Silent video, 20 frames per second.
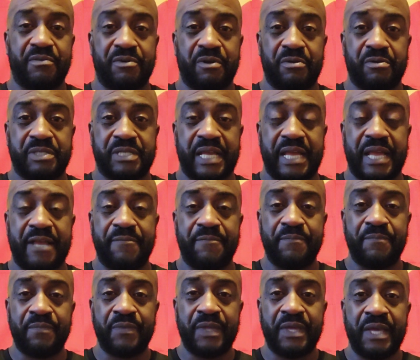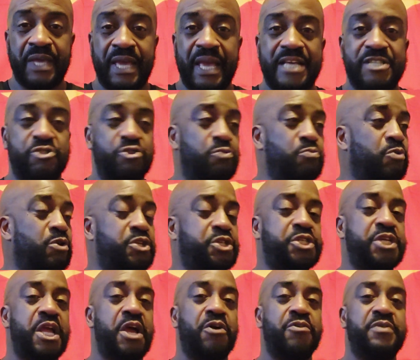You know what I'm saying? He has no more
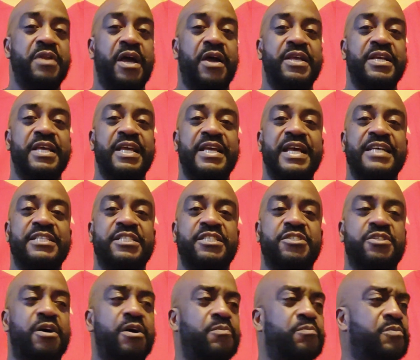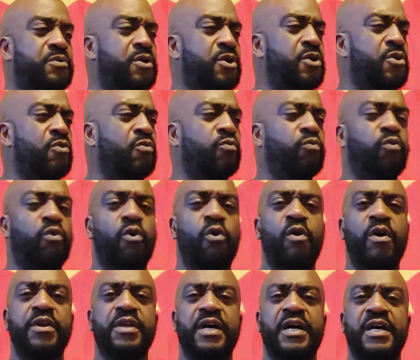channel now. He has his um
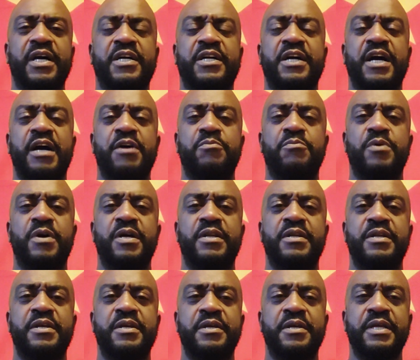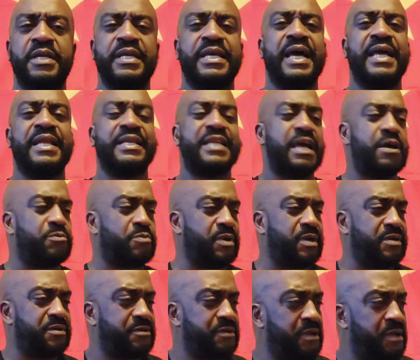raw and uncut one. He got that
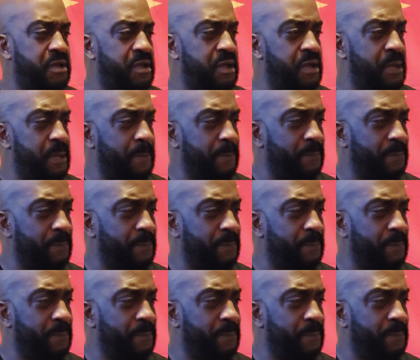one.